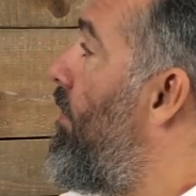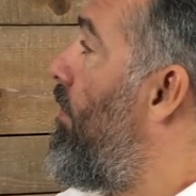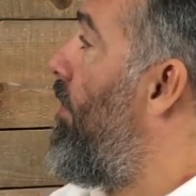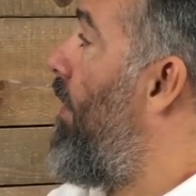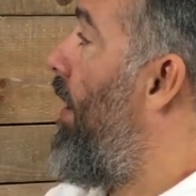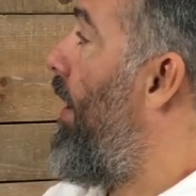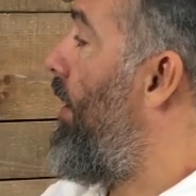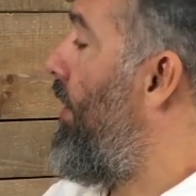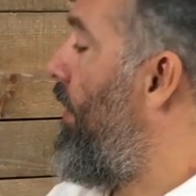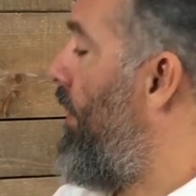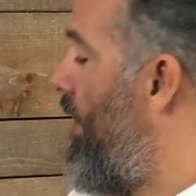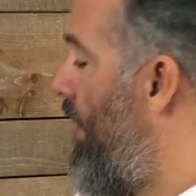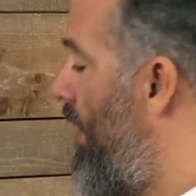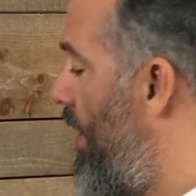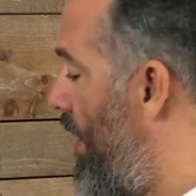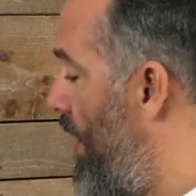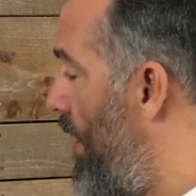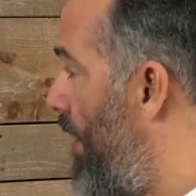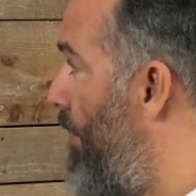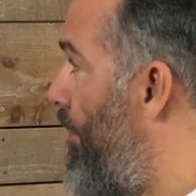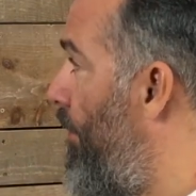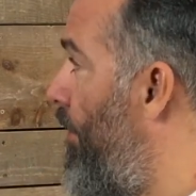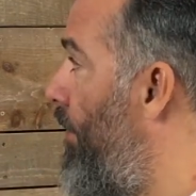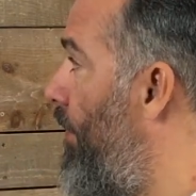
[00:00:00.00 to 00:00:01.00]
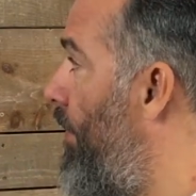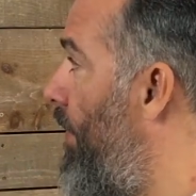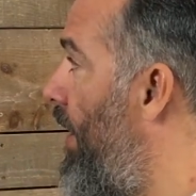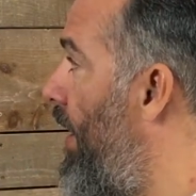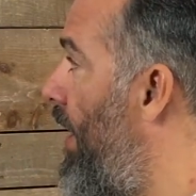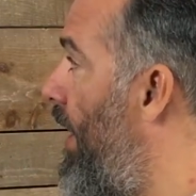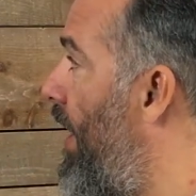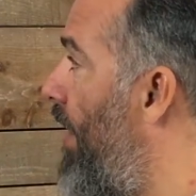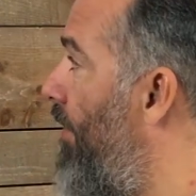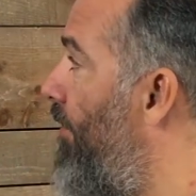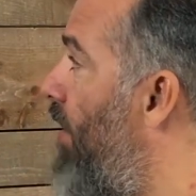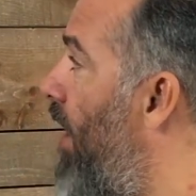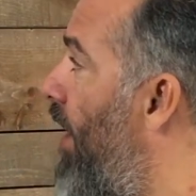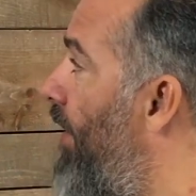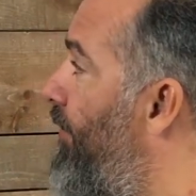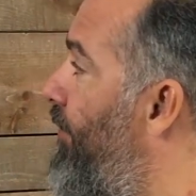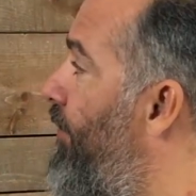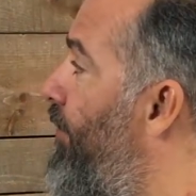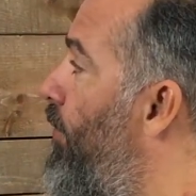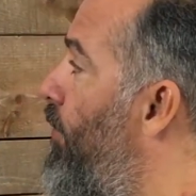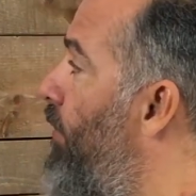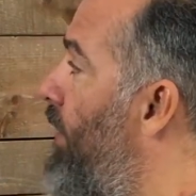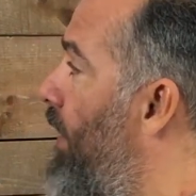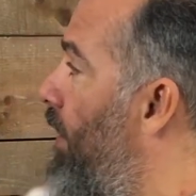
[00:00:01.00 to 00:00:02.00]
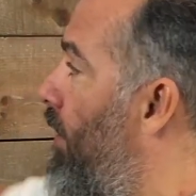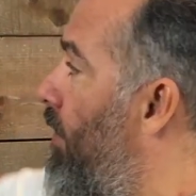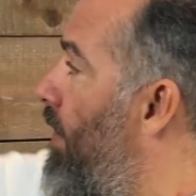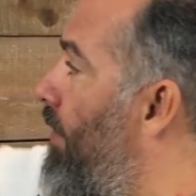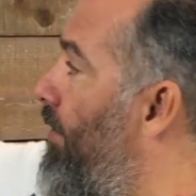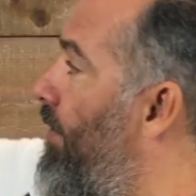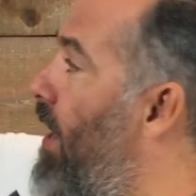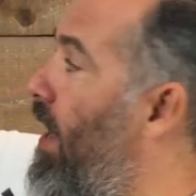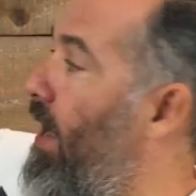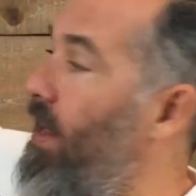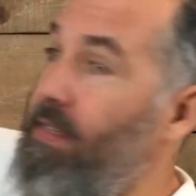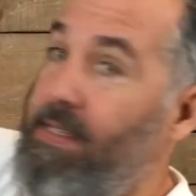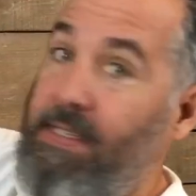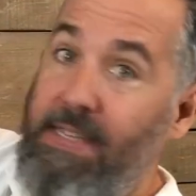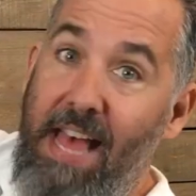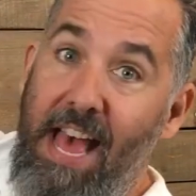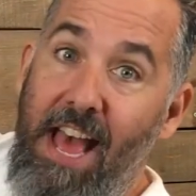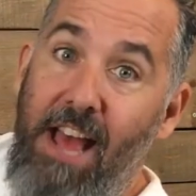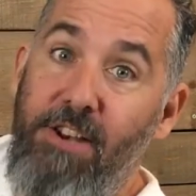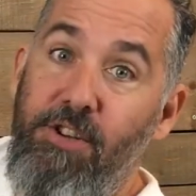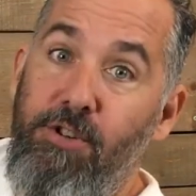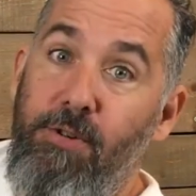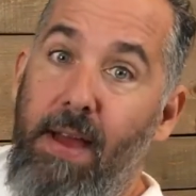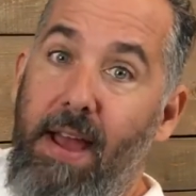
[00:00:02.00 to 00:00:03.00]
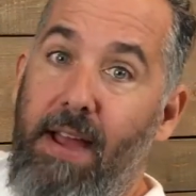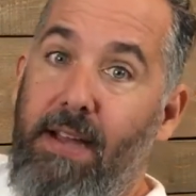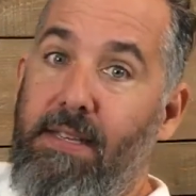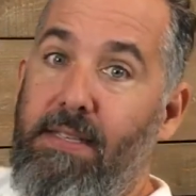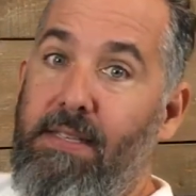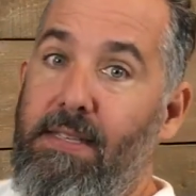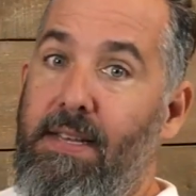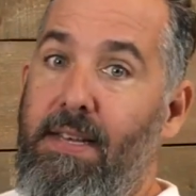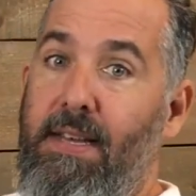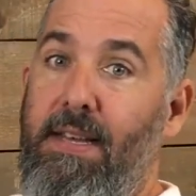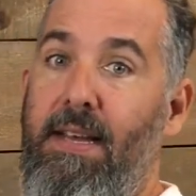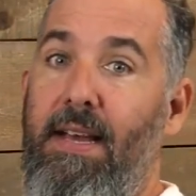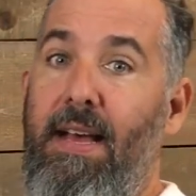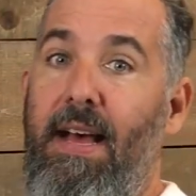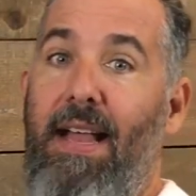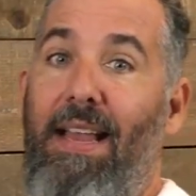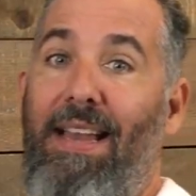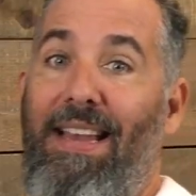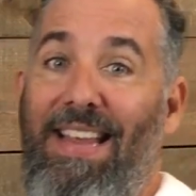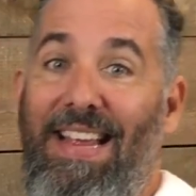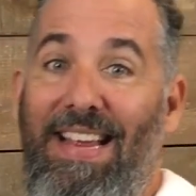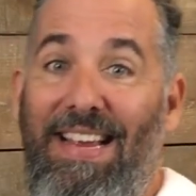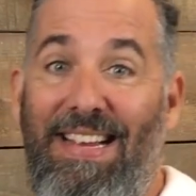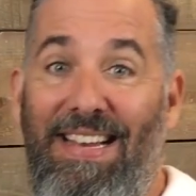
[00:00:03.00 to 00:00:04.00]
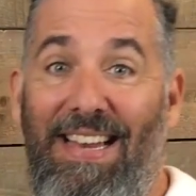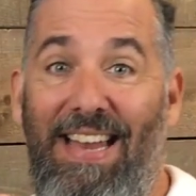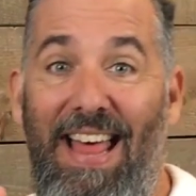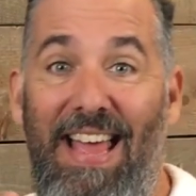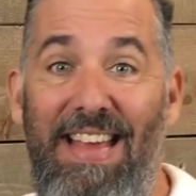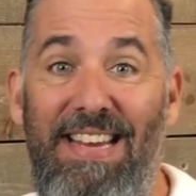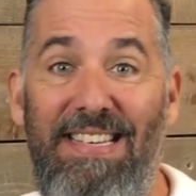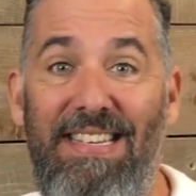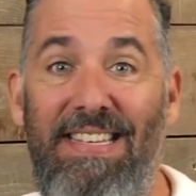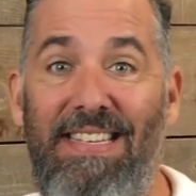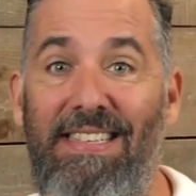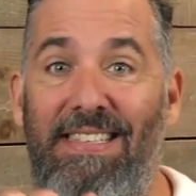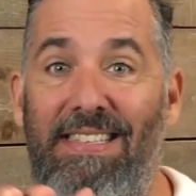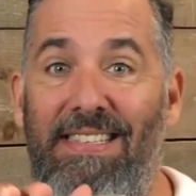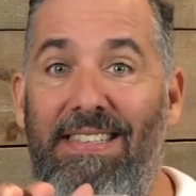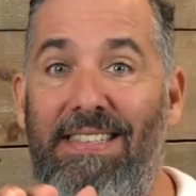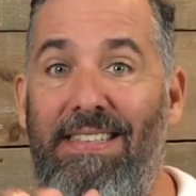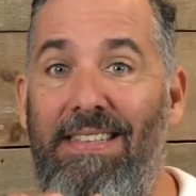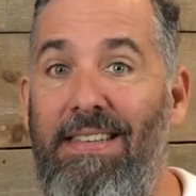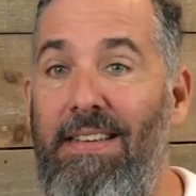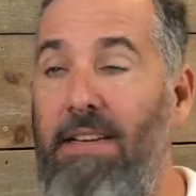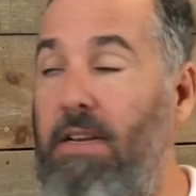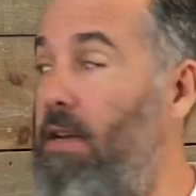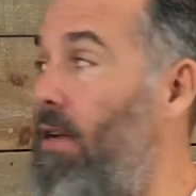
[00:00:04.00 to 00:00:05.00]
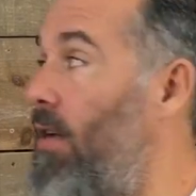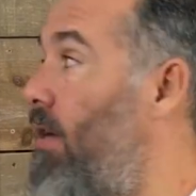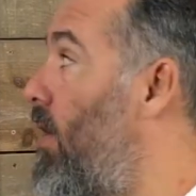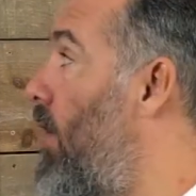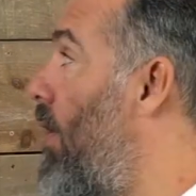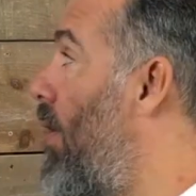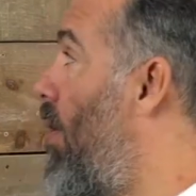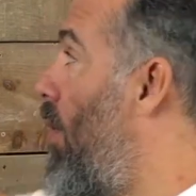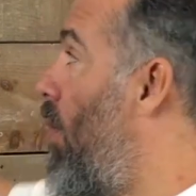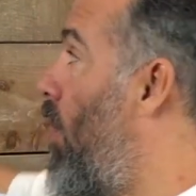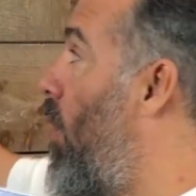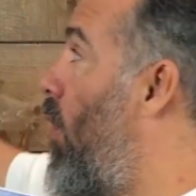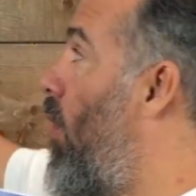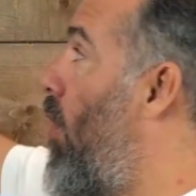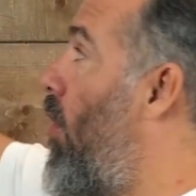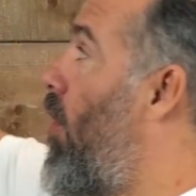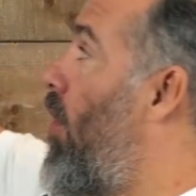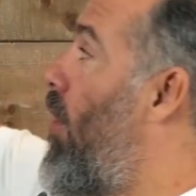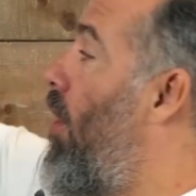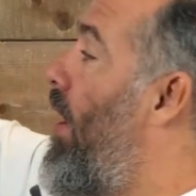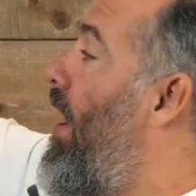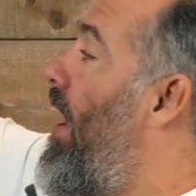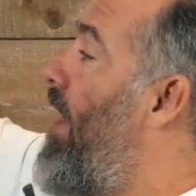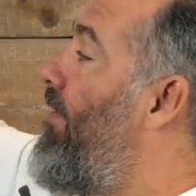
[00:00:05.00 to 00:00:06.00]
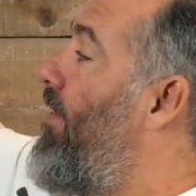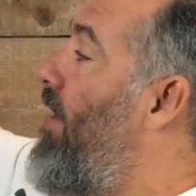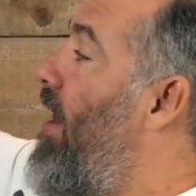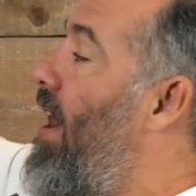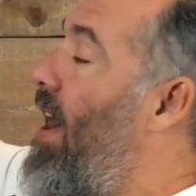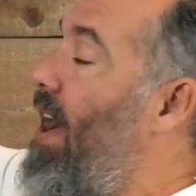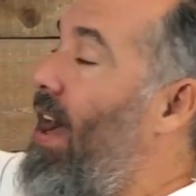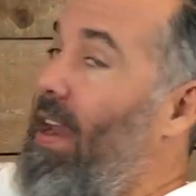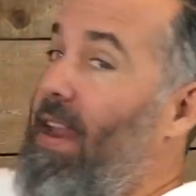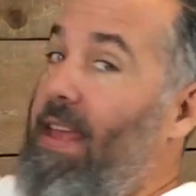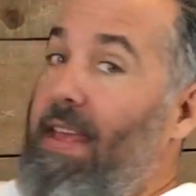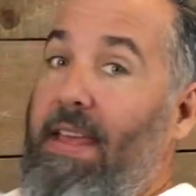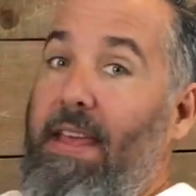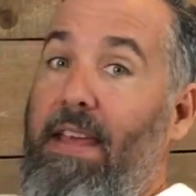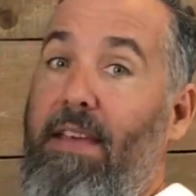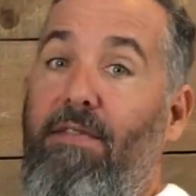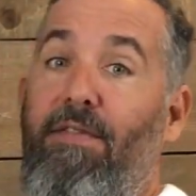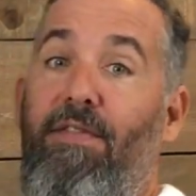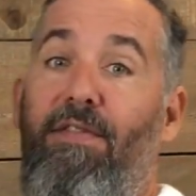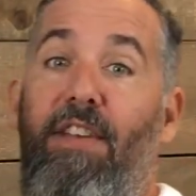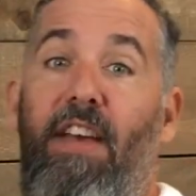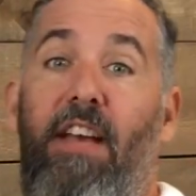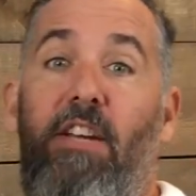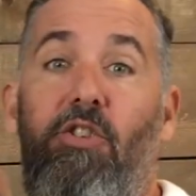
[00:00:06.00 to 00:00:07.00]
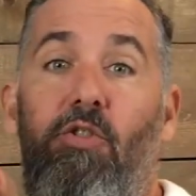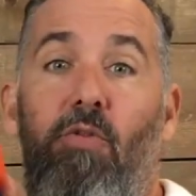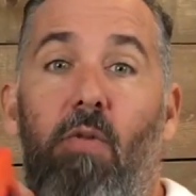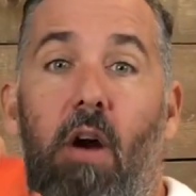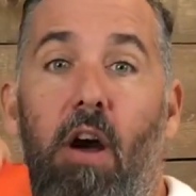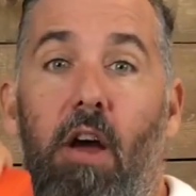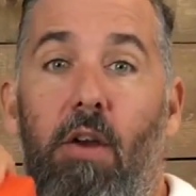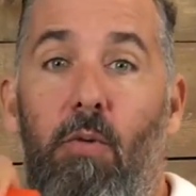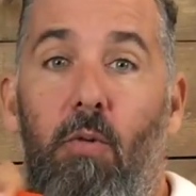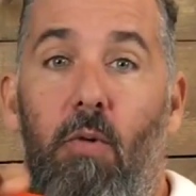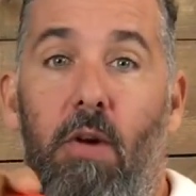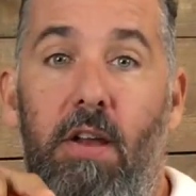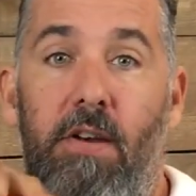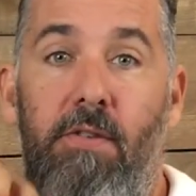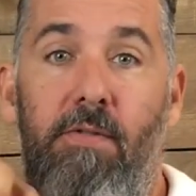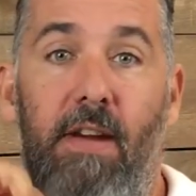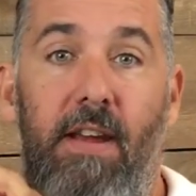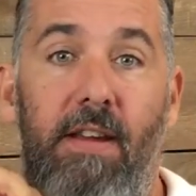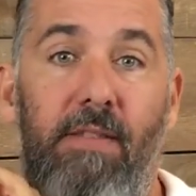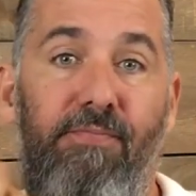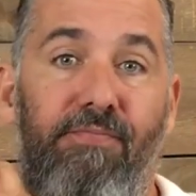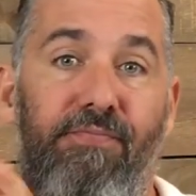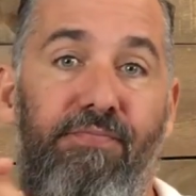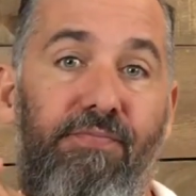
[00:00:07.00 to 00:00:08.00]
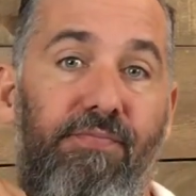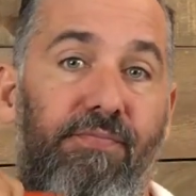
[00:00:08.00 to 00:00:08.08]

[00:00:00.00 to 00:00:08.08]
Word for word: right? Um, and I've got two here. I've got a Xantrex LinkLite, or I've got a Victron one, right?